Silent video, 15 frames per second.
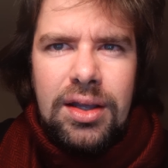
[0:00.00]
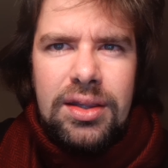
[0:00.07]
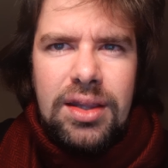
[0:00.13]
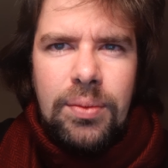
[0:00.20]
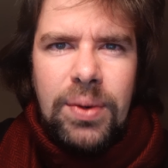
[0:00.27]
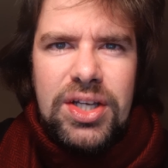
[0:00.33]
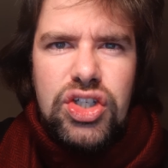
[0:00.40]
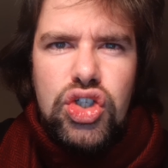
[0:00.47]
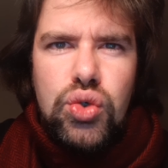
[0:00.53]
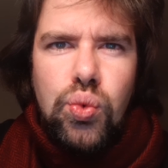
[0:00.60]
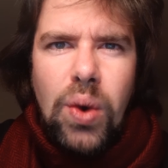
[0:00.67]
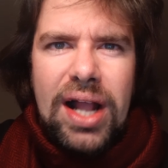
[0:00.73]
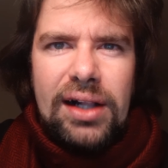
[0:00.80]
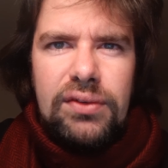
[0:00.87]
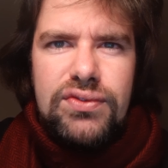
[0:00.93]
there were
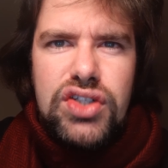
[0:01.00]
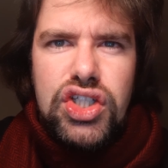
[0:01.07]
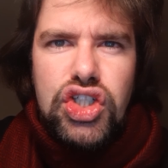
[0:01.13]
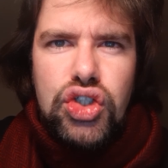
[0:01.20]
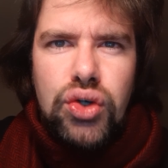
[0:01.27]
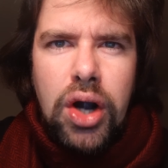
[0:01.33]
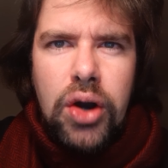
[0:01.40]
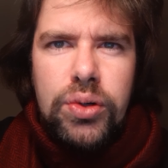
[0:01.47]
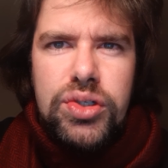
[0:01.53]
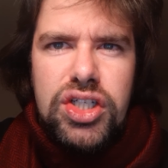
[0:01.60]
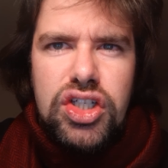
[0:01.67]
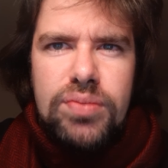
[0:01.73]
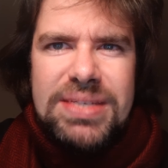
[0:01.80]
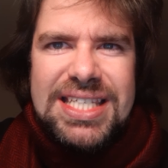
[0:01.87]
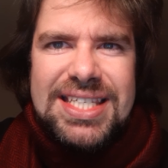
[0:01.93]
twelve strokes to be